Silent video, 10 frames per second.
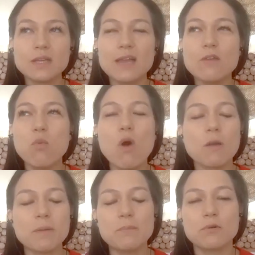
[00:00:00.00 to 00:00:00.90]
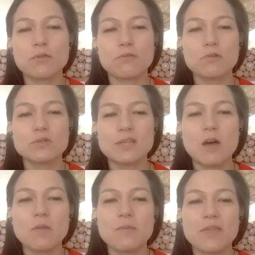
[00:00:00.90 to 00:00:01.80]
kind of walk people through to
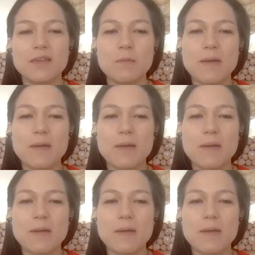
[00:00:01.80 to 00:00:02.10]
help them think